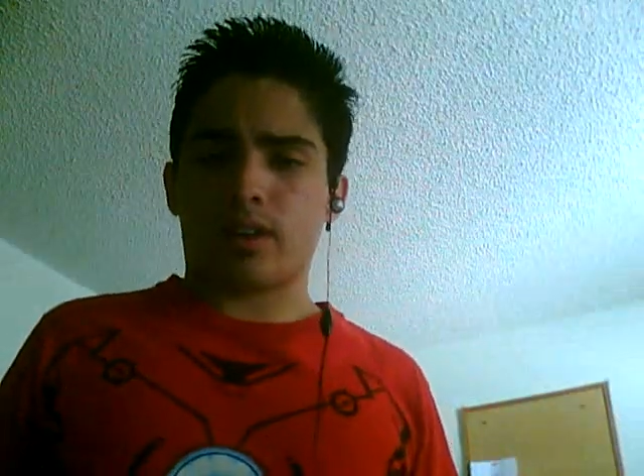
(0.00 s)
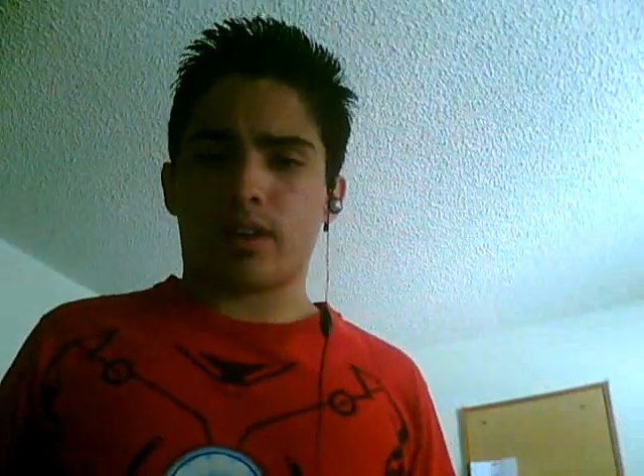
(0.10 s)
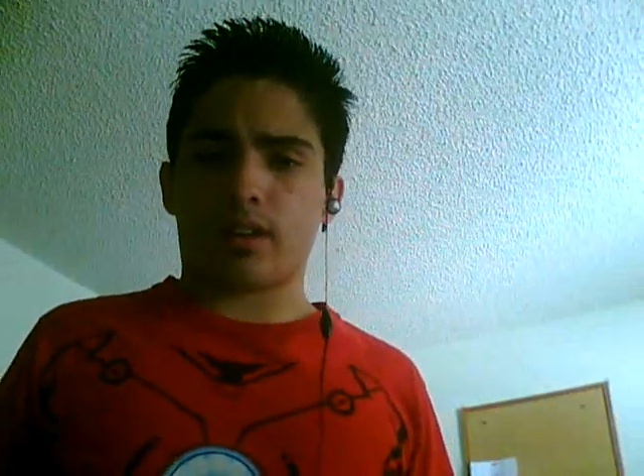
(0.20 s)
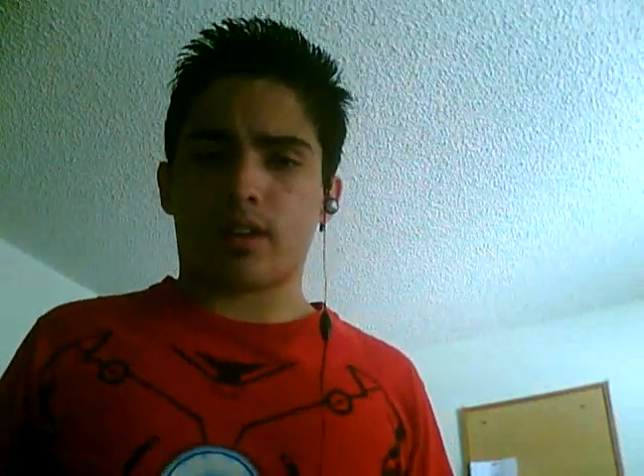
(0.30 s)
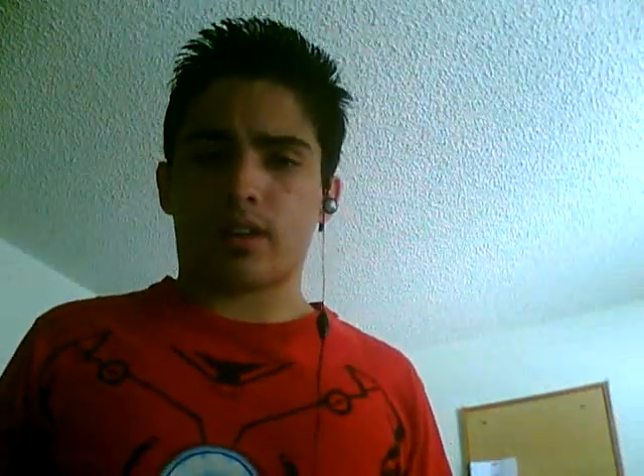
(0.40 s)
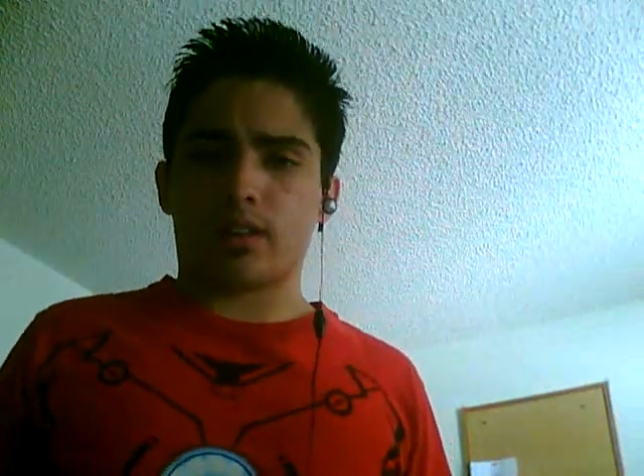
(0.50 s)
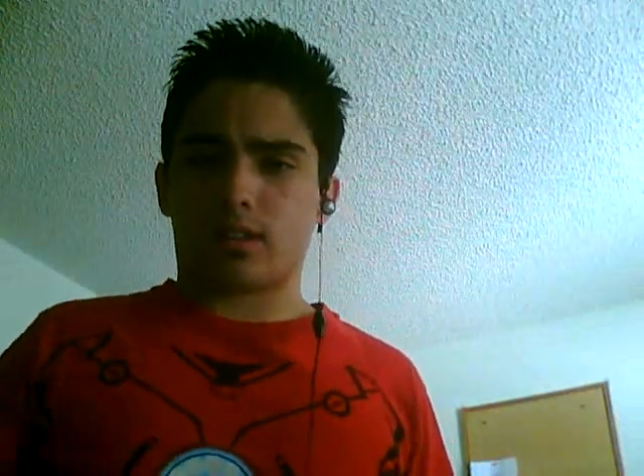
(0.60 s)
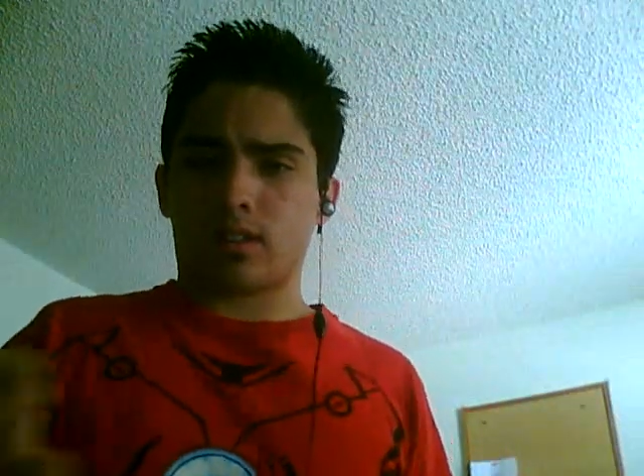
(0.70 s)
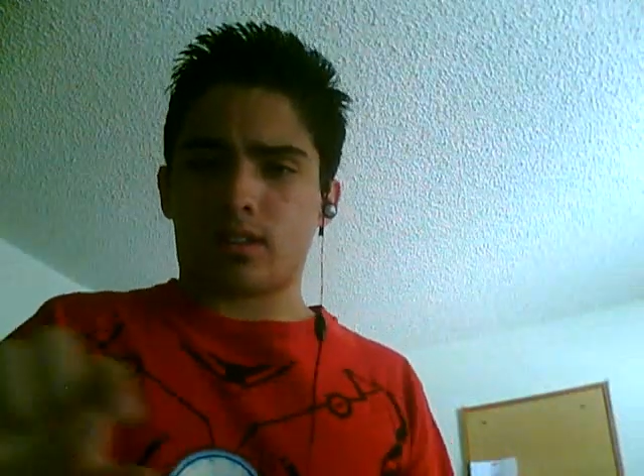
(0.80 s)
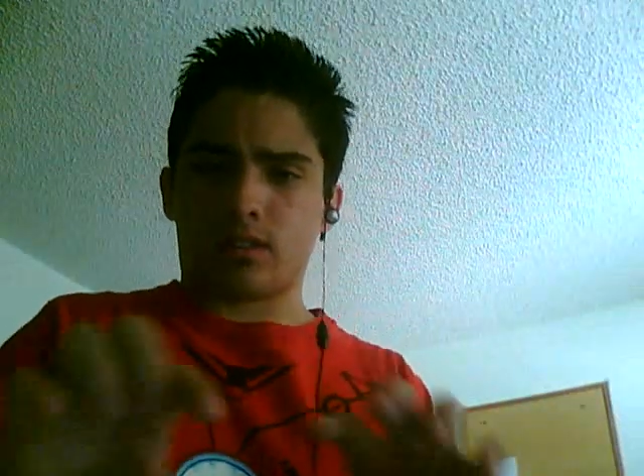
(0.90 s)
And
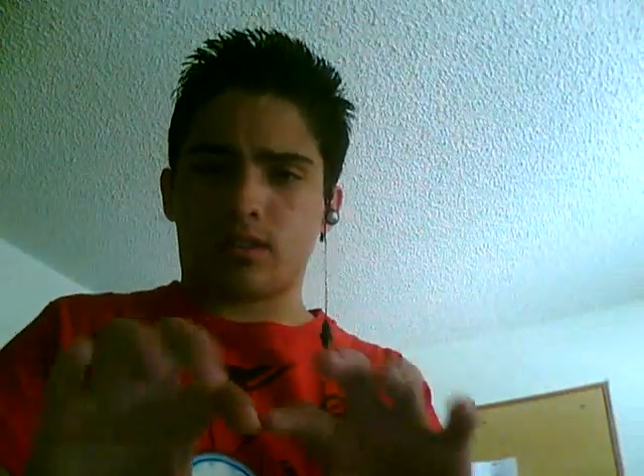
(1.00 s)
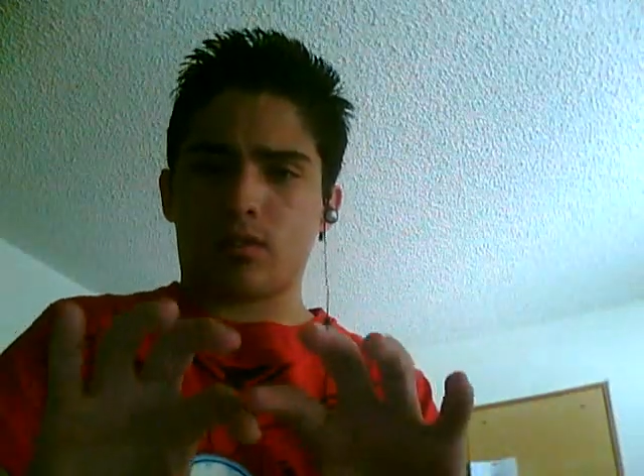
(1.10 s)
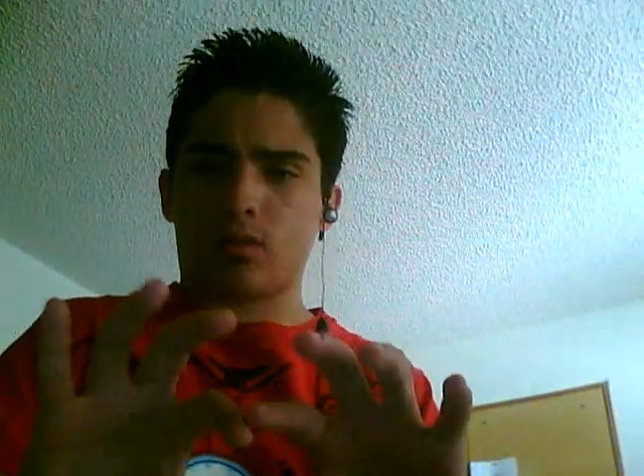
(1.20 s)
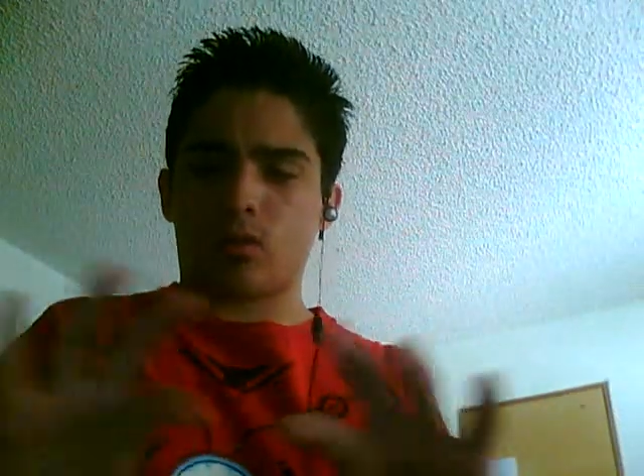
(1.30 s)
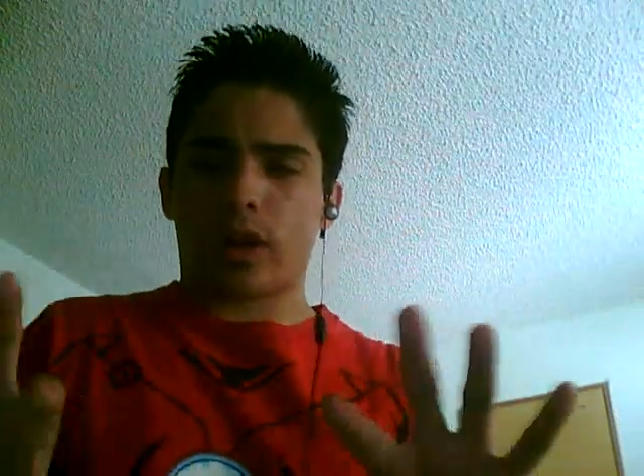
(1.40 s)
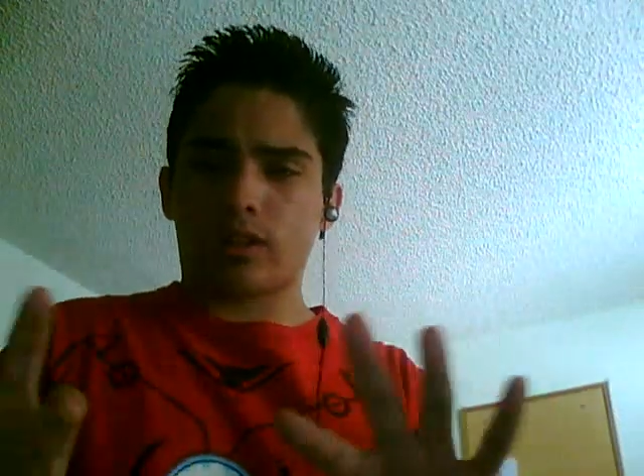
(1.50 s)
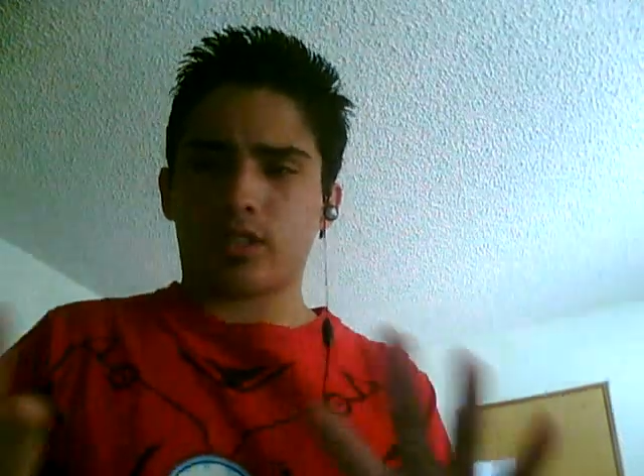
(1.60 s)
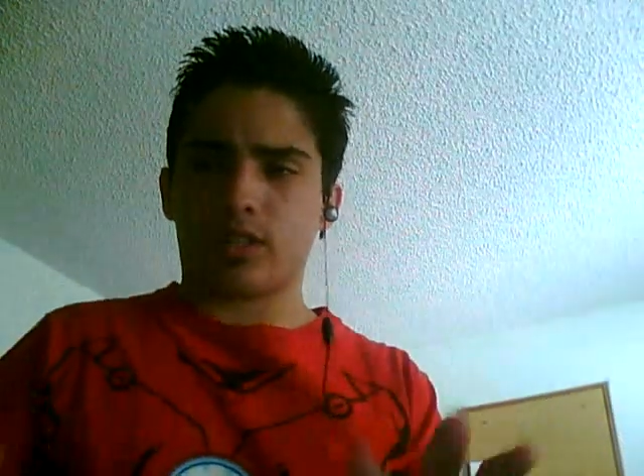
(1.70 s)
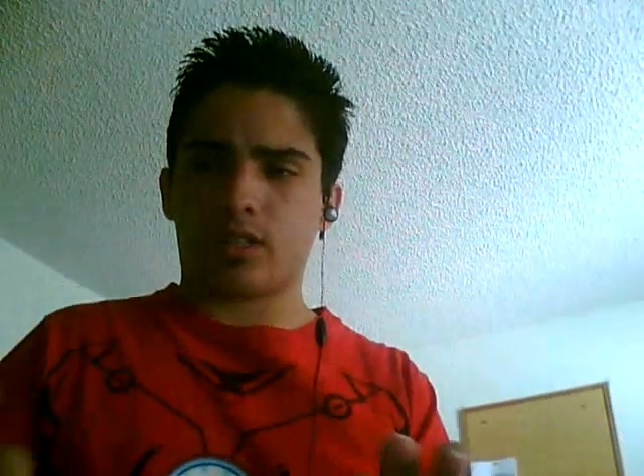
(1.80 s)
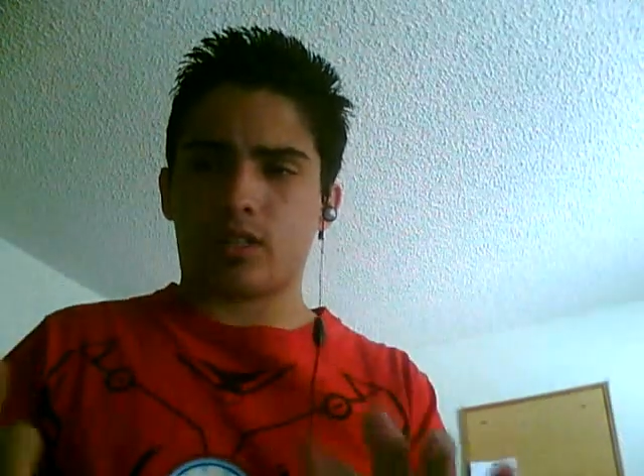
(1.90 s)
it says, you know,
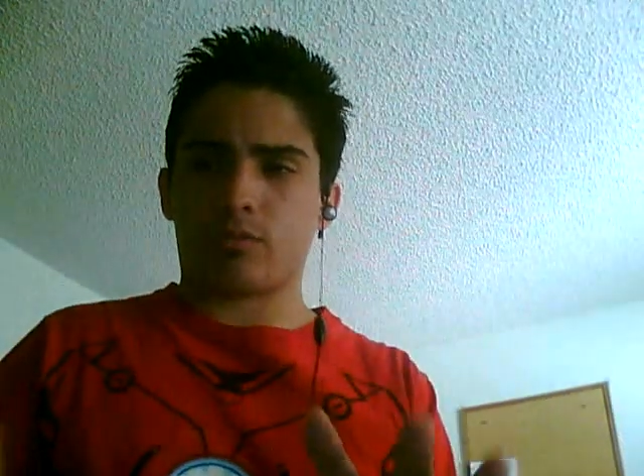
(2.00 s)
Wilechase is